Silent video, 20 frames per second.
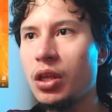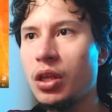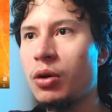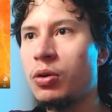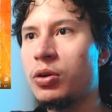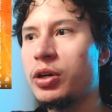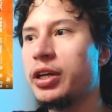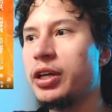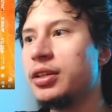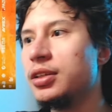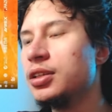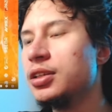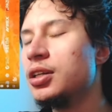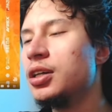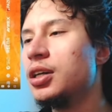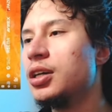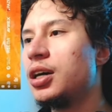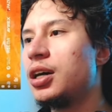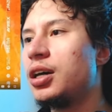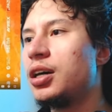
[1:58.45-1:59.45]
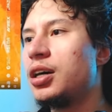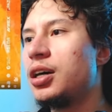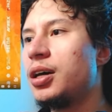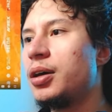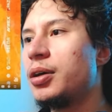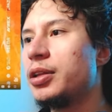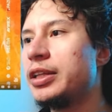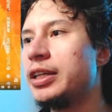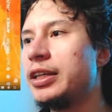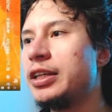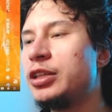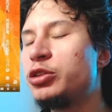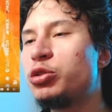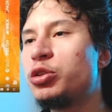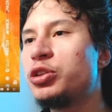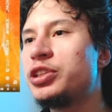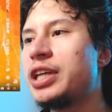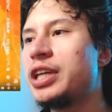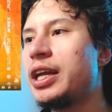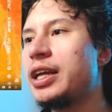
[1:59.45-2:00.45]
okay, the intro
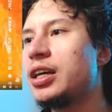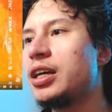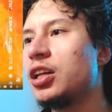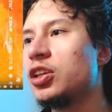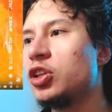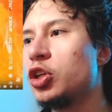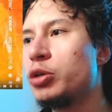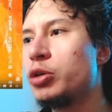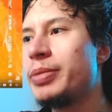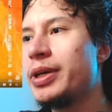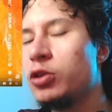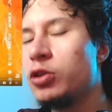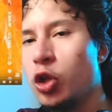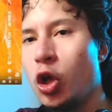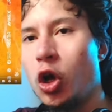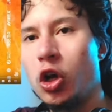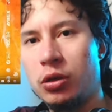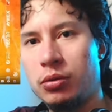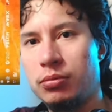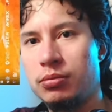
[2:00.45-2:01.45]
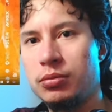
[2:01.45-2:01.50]
is getting a little bit long.